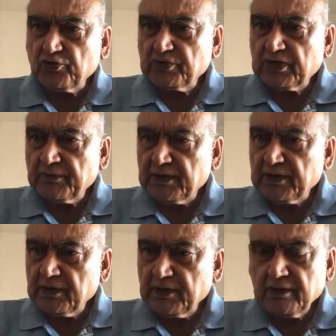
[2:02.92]
through the
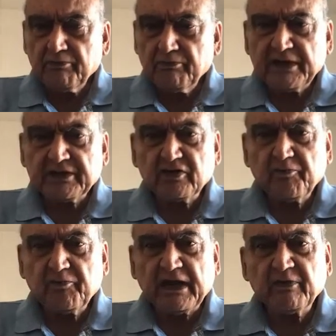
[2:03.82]

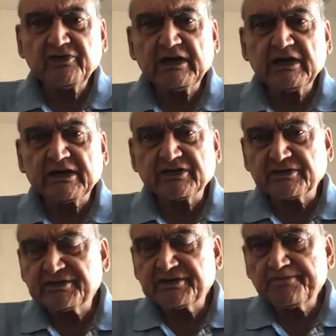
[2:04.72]
method of parliamentary
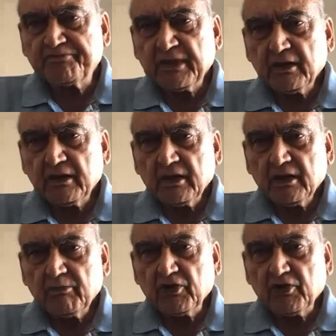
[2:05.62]
elections.
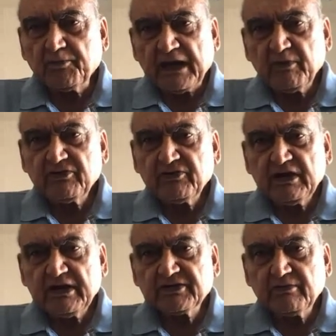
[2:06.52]
Because
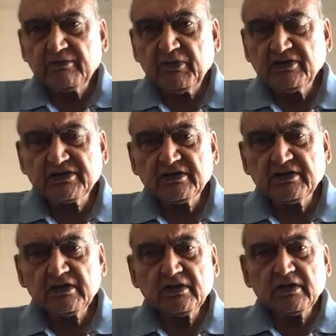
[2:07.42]
parliamentary election
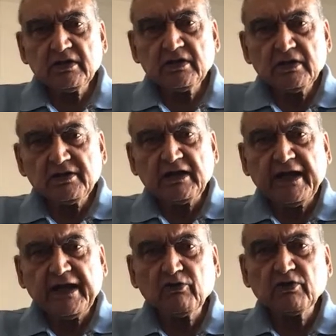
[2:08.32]
means
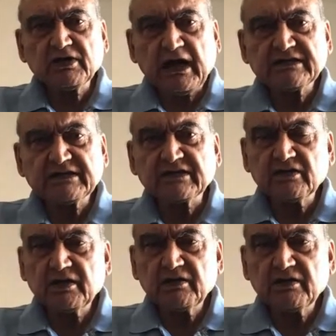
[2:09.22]
relying on
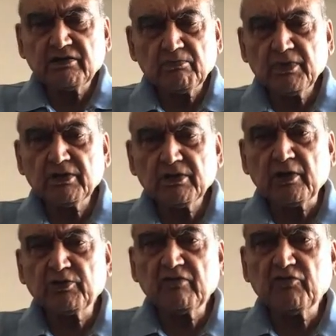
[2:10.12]
caste and
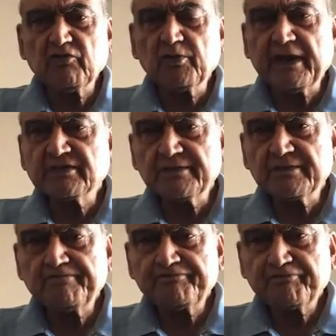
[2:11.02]
communal vote
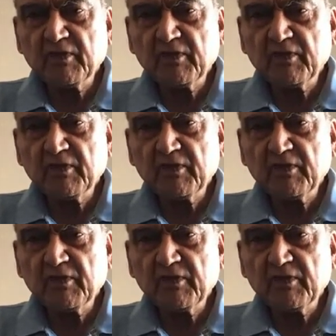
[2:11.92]
banks.